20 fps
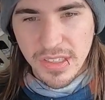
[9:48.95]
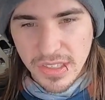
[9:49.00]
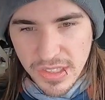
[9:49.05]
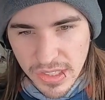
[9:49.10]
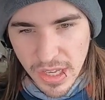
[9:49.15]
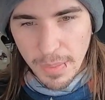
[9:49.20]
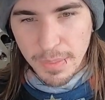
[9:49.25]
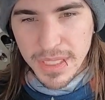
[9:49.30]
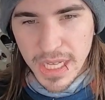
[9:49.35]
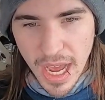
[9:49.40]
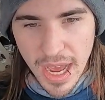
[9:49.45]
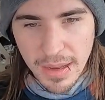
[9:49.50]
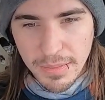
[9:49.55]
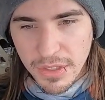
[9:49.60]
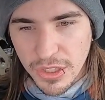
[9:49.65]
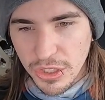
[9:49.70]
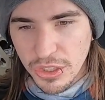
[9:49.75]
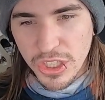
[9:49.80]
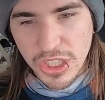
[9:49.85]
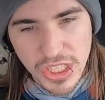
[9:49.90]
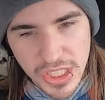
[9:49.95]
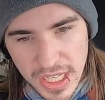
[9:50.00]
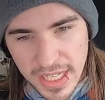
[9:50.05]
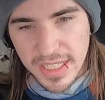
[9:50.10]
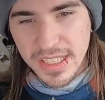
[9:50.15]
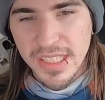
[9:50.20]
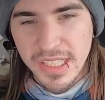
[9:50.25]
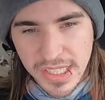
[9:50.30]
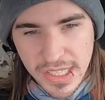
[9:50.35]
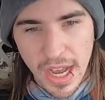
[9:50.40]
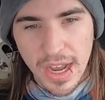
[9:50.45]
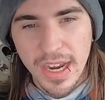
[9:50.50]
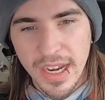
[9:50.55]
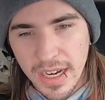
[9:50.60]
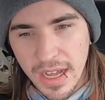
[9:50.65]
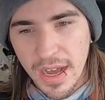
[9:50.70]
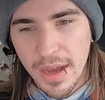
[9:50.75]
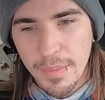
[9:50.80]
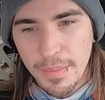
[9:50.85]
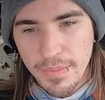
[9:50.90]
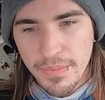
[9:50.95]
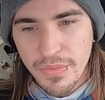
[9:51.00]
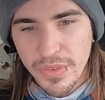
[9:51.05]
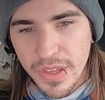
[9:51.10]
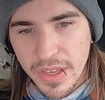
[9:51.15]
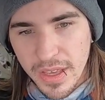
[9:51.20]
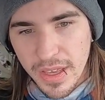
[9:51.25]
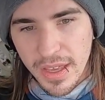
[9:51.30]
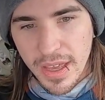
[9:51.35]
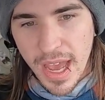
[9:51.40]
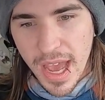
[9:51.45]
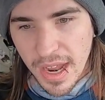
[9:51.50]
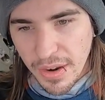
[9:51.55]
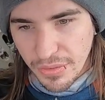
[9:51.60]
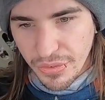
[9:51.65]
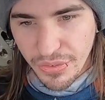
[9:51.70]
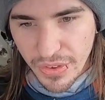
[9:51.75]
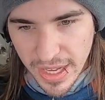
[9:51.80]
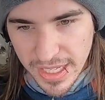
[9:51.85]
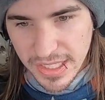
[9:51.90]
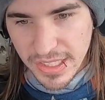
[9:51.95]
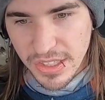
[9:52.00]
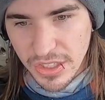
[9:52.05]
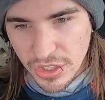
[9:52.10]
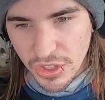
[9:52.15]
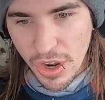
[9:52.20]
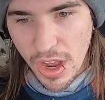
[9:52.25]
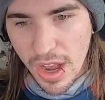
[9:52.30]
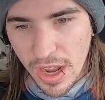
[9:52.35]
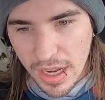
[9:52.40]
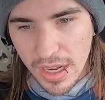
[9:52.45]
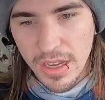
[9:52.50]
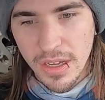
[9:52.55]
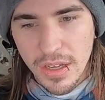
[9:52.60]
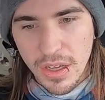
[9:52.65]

Sometimes you just need to suck it up and fix the truck.